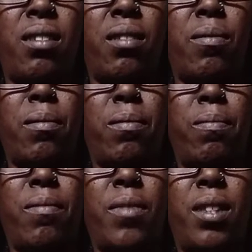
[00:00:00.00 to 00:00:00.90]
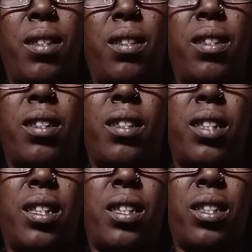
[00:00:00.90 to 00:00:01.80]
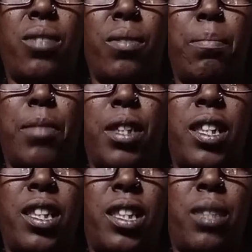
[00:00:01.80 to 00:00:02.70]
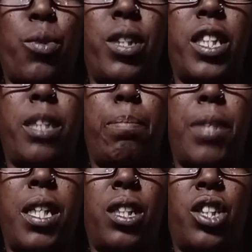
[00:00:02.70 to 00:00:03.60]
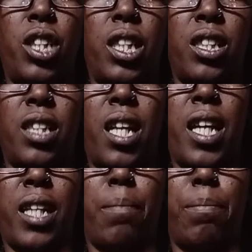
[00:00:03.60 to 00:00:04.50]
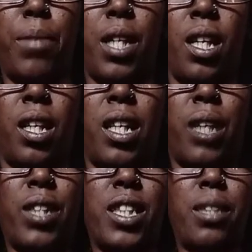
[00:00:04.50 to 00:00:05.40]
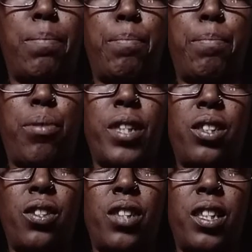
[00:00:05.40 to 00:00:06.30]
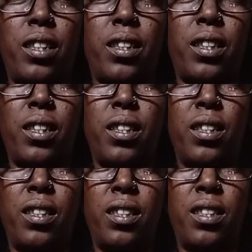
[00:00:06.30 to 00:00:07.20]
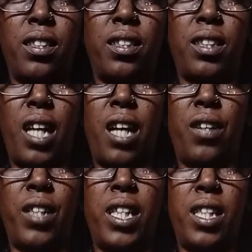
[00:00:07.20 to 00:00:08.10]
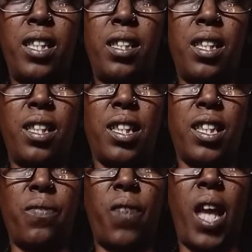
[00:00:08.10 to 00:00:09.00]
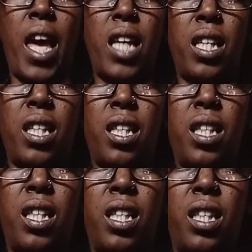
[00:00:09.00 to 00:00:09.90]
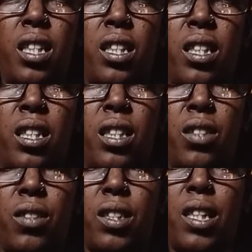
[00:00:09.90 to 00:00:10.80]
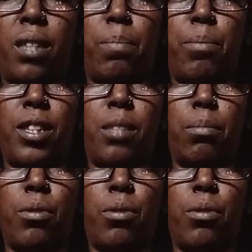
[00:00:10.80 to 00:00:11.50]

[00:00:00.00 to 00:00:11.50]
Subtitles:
oh, not this one, but it's really spongy, it's like when I press on it, you see how it is? It gets flat. So it's like compressible.